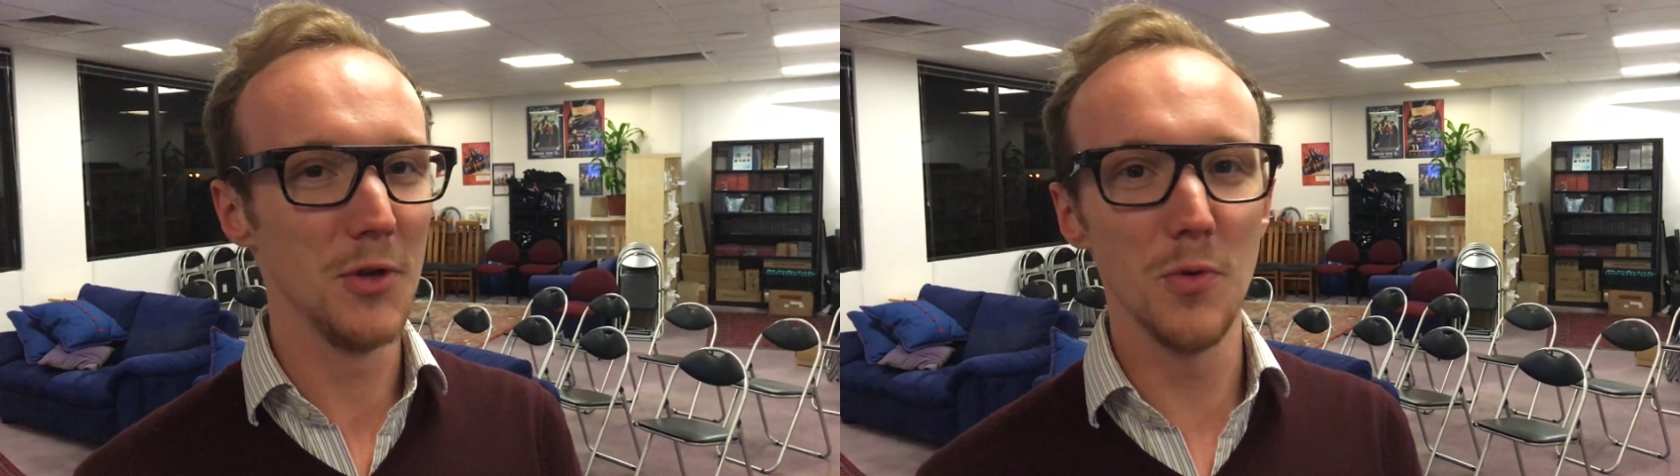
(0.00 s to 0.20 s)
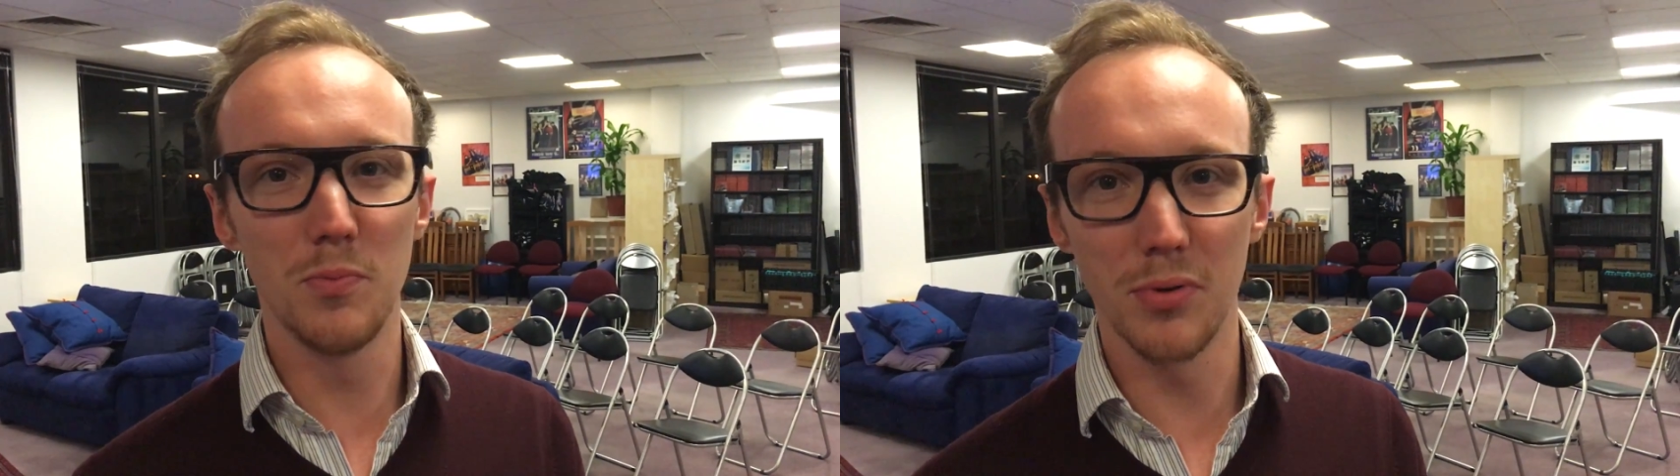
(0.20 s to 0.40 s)

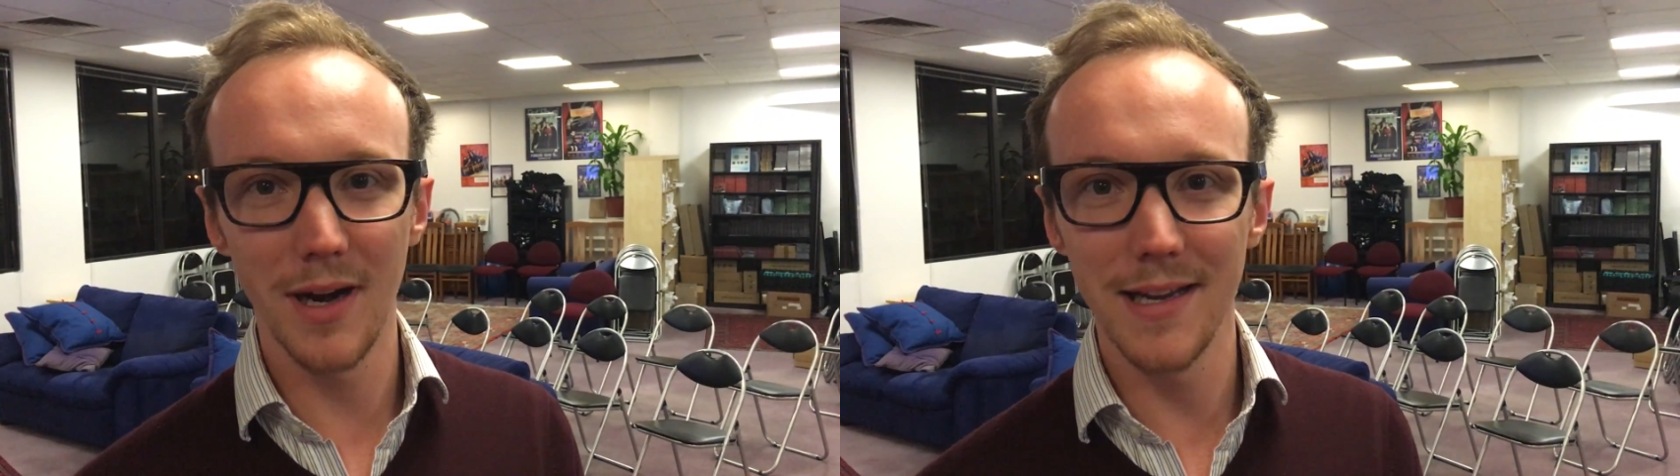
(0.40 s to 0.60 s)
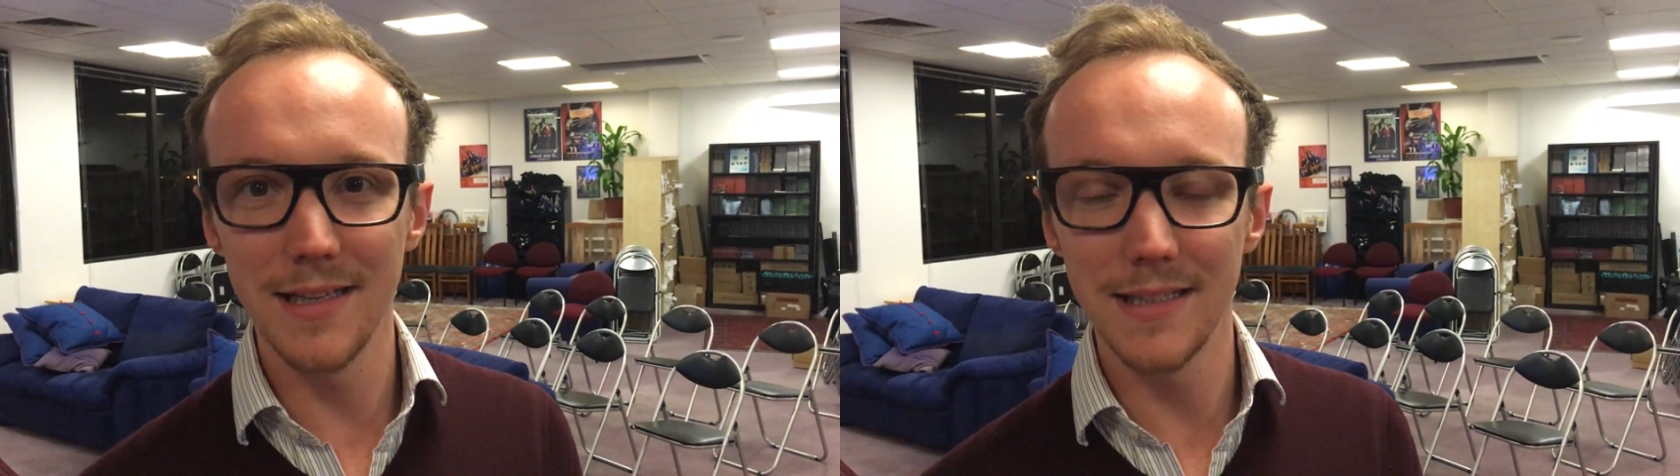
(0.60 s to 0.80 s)
your
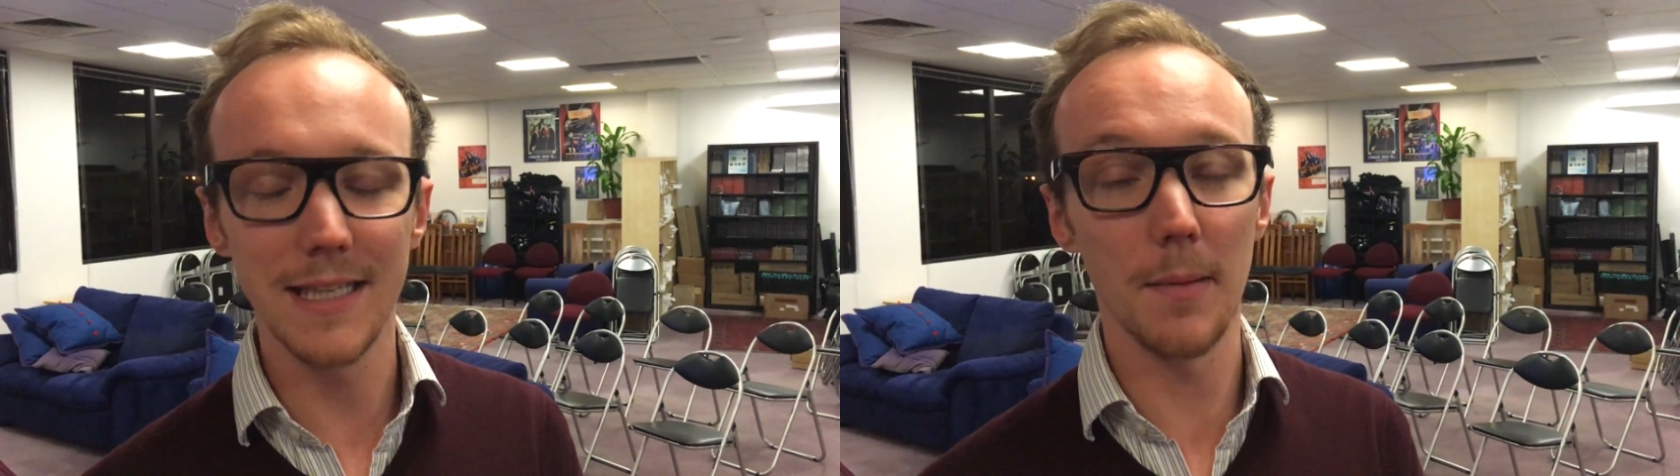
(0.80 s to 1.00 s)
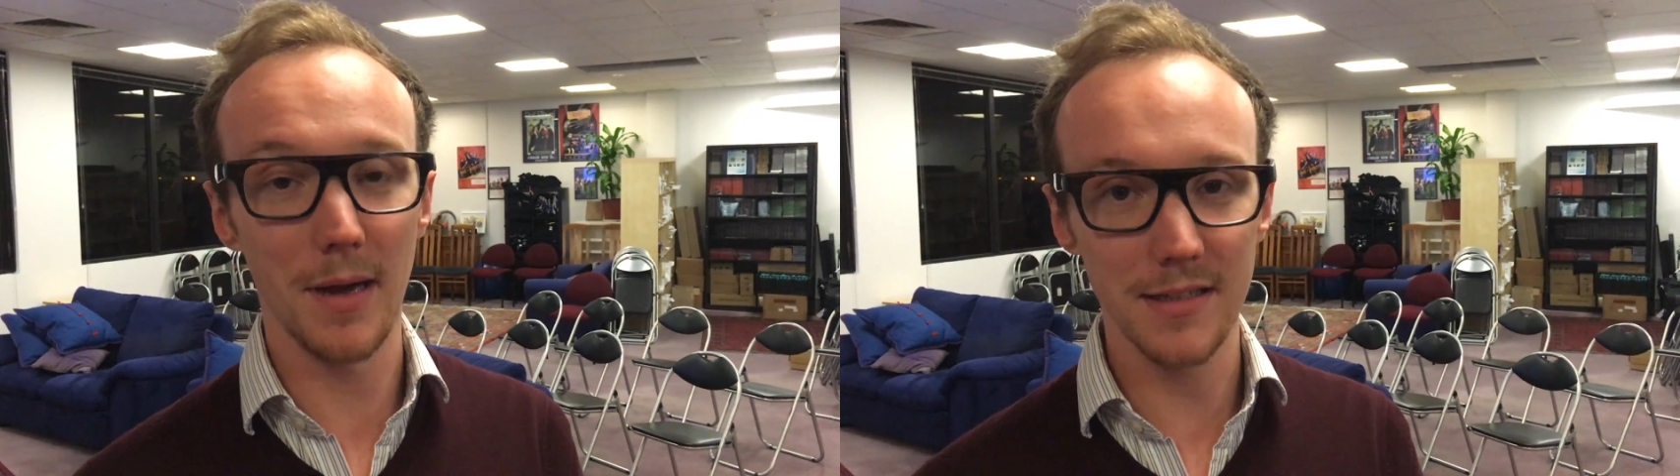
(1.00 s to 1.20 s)
brain
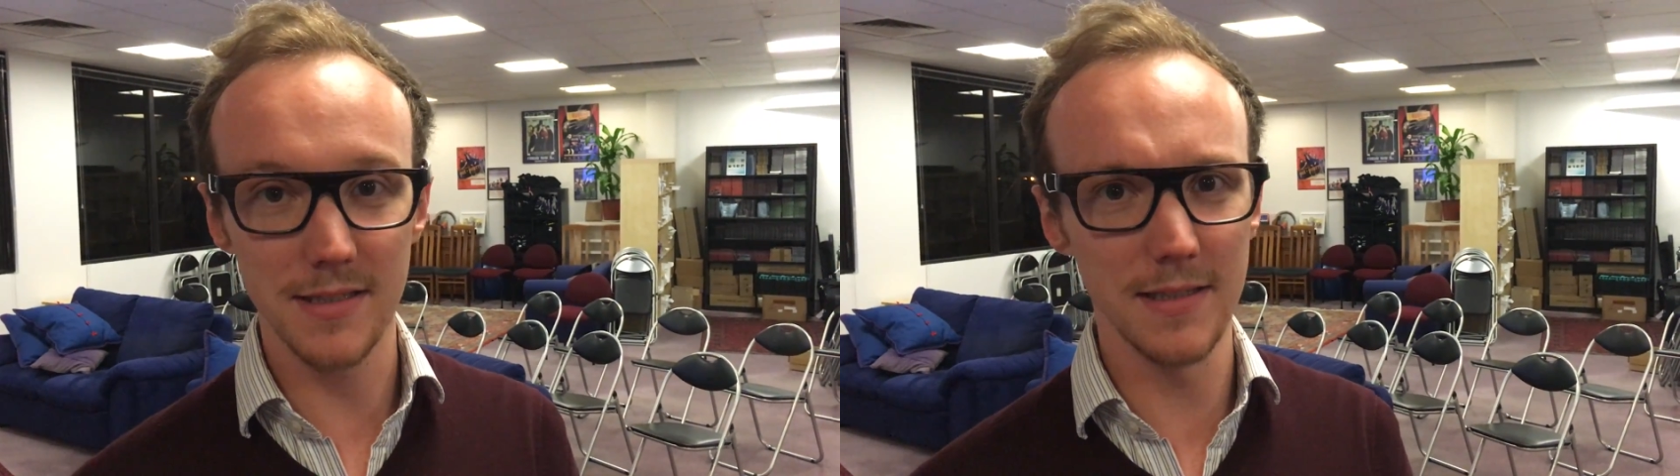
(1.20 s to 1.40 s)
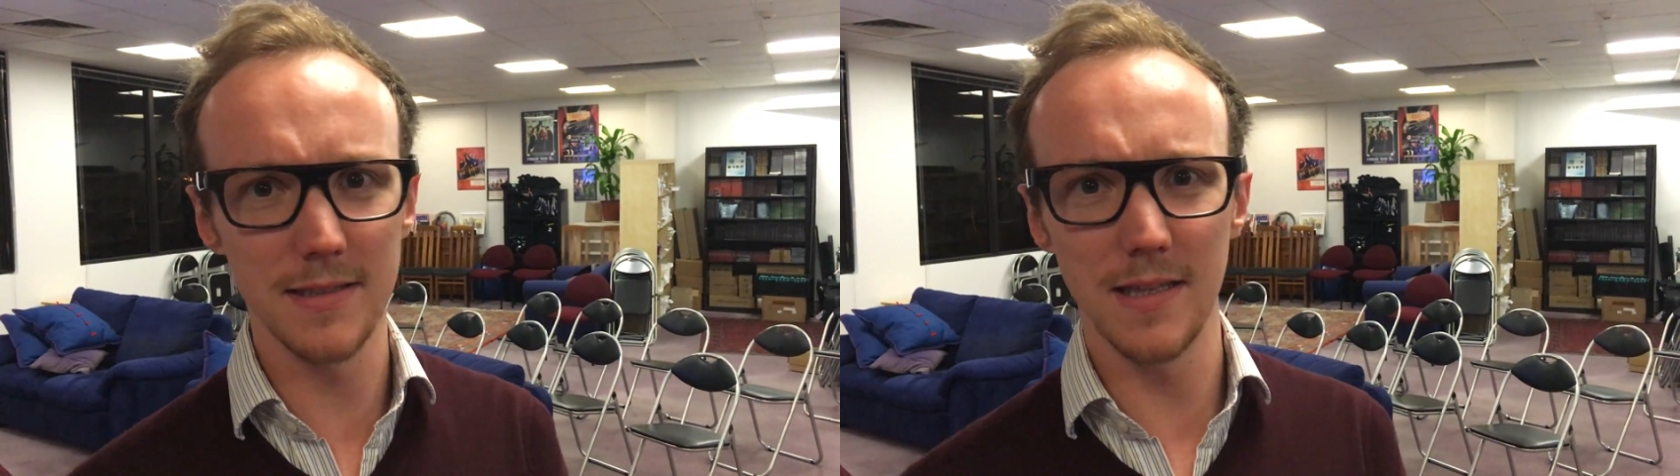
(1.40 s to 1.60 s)

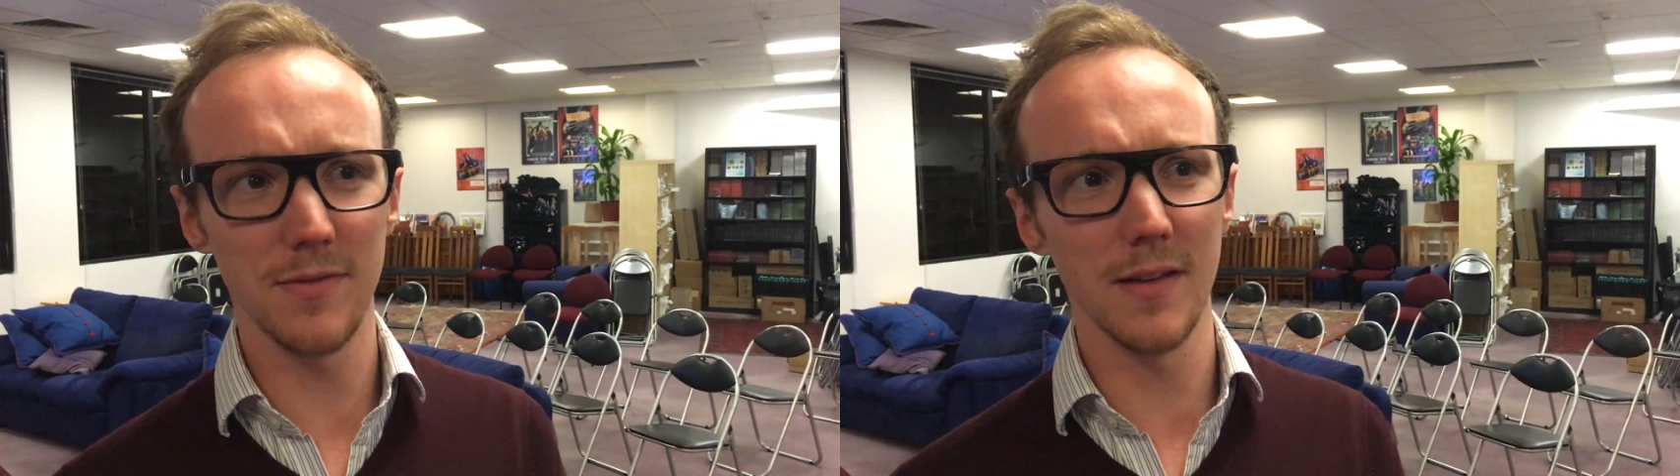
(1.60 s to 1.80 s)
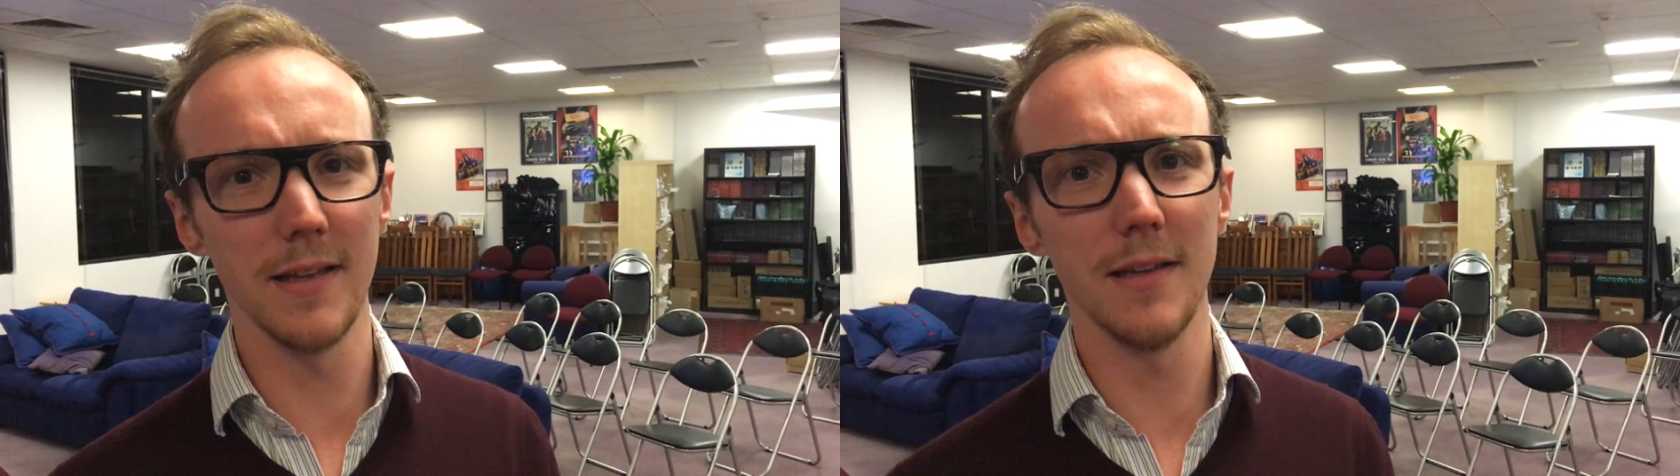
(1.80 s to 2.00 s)
capacity is definitely